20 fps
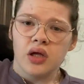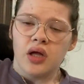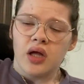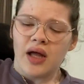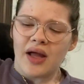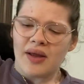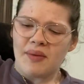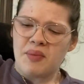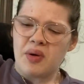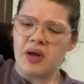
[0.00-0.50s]

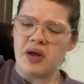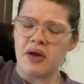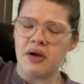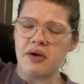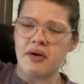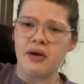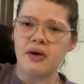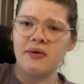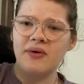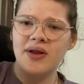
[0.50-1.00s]
I'm
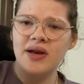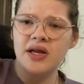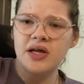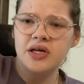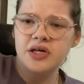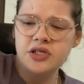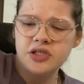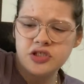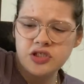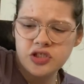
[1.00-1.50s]
going
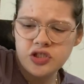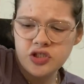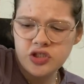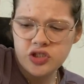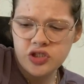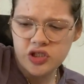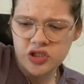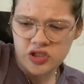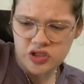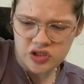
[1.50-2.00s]
to
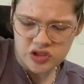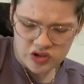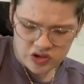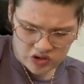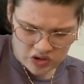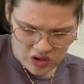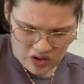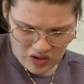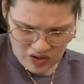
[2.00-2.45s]
just